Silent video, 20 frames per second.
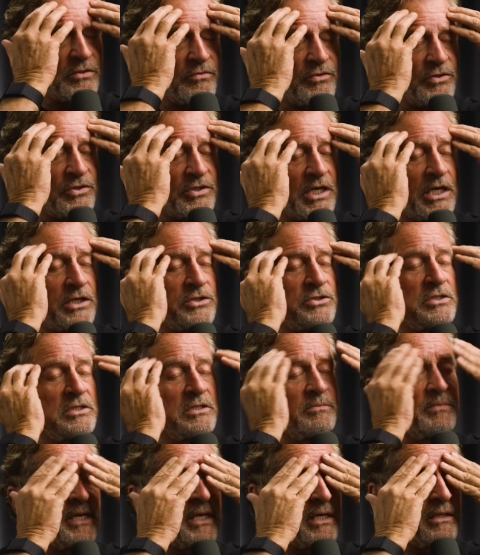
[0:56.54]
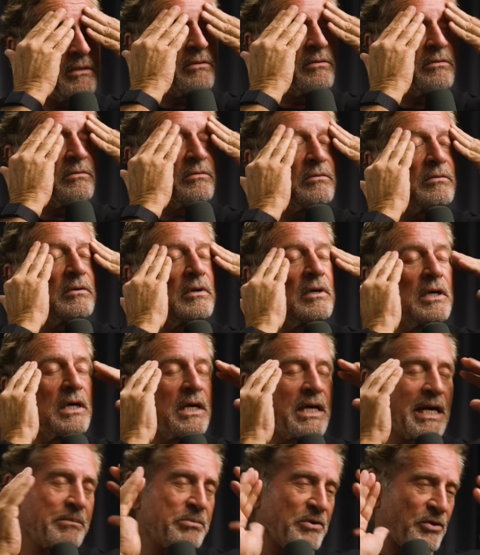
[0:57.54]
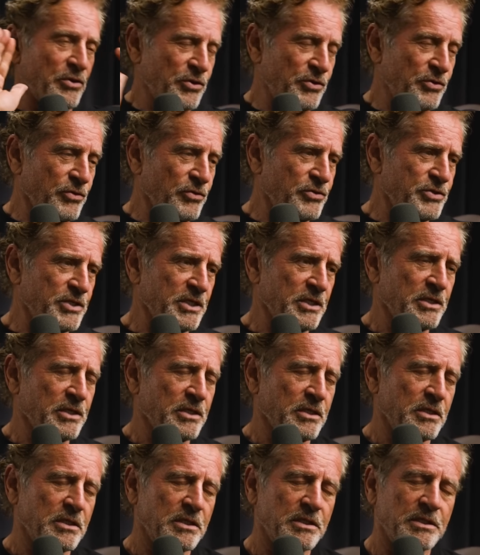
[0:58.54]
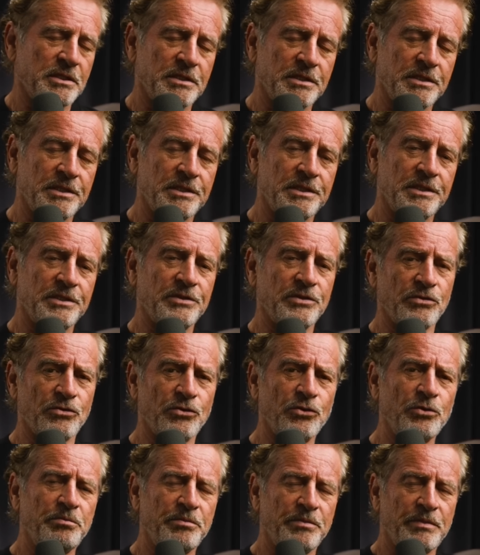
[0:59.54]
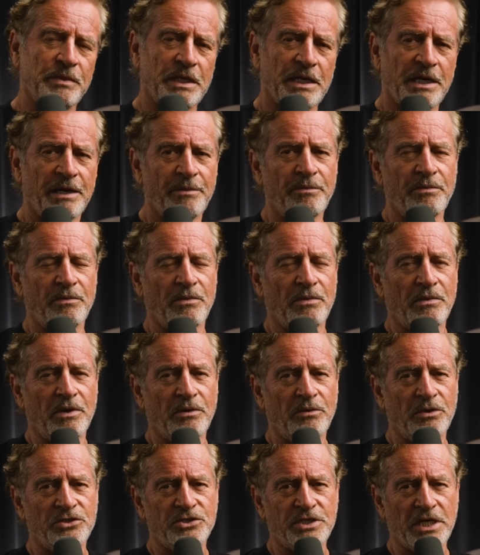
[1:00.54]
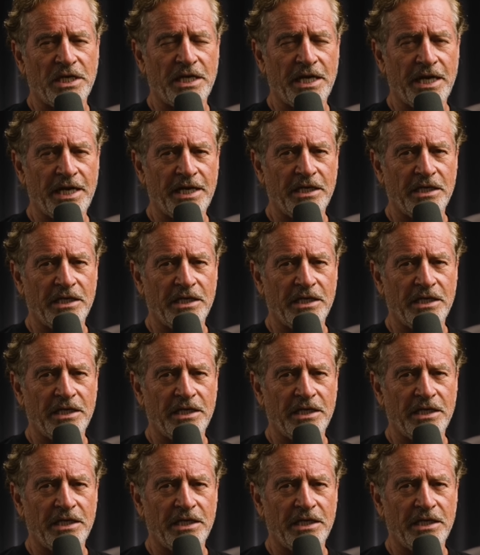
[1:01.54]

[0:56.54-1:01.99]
discussions about a couple of the dudes in the group. I won't say gang,